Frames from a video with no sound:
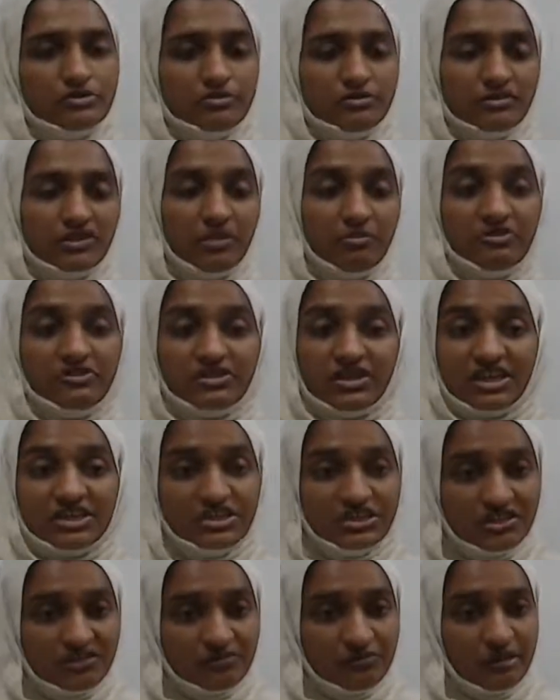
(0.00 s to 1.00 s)
some
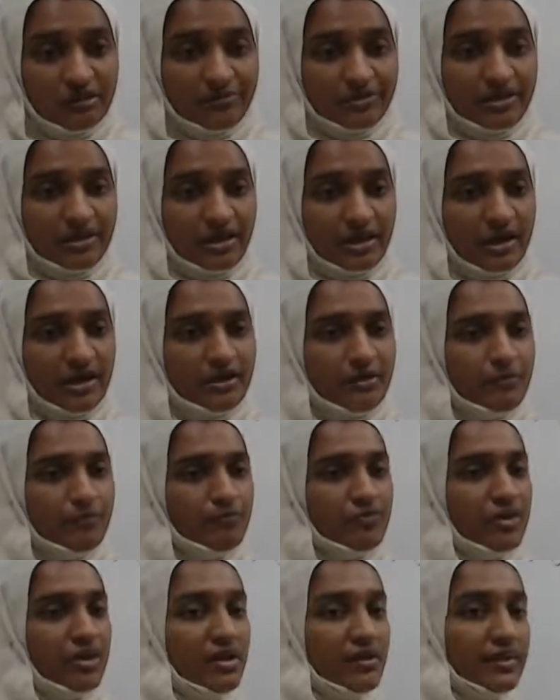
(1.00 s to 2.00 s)
structures will be
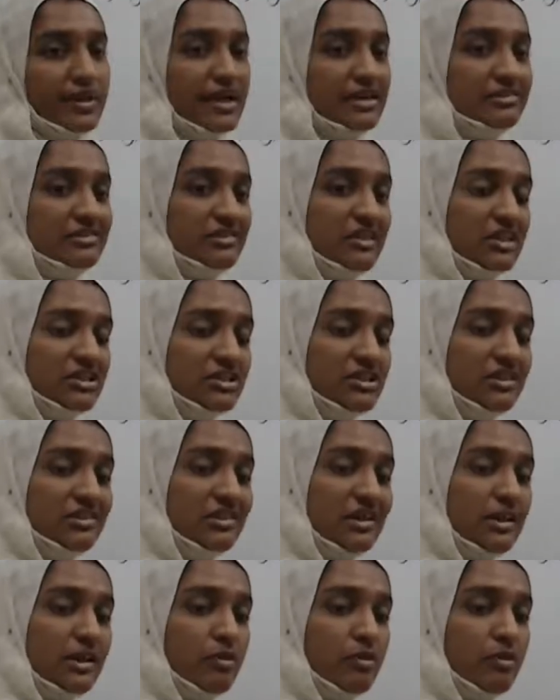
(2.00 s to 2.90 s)
there. That structures are